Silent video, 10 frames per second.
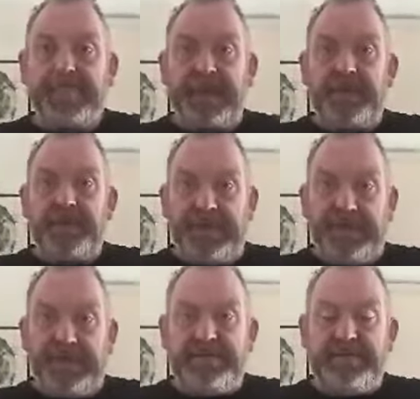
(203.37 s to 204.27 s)

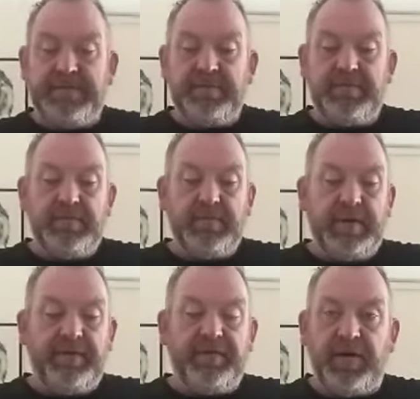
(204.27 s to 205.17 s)
please,
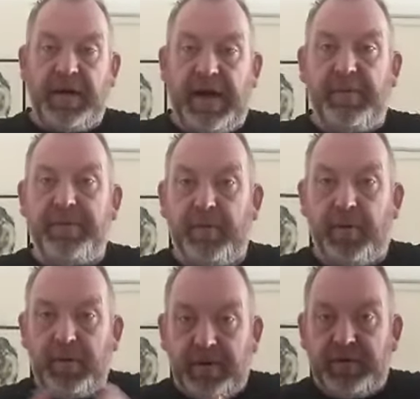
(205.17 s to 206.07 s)
if you're not happy with what
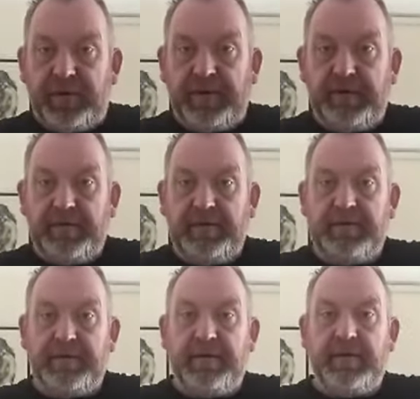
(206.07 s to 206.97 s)
we're doing,
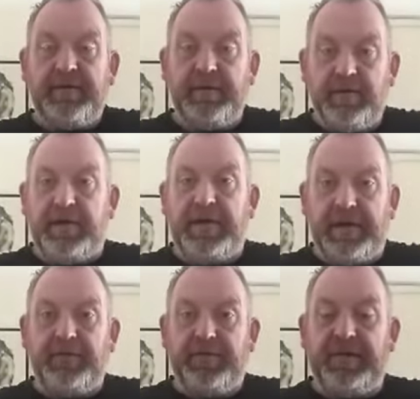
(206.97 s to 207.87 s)
then you get
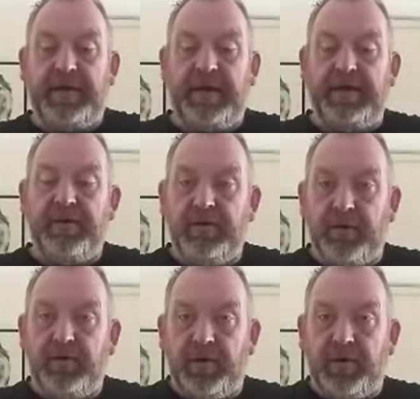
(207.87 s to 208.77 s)
out and you
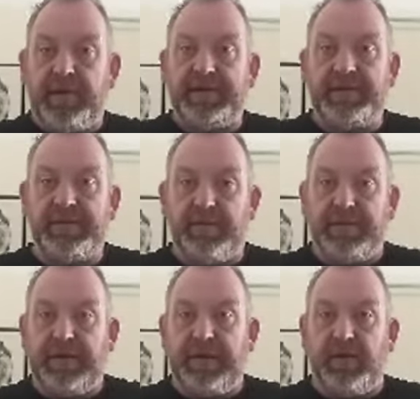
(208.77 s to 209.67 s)
organise
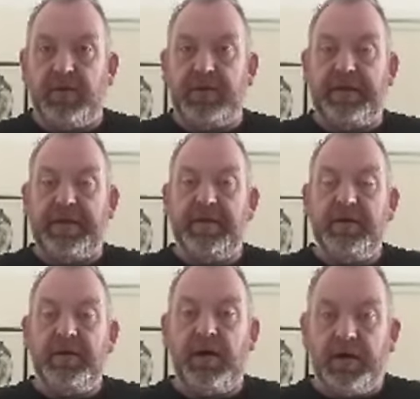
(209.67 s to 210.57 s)
something locally
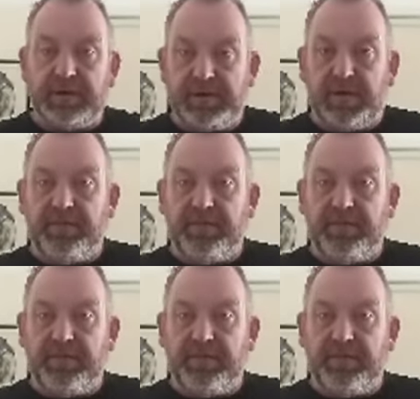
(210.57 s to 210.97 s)
also.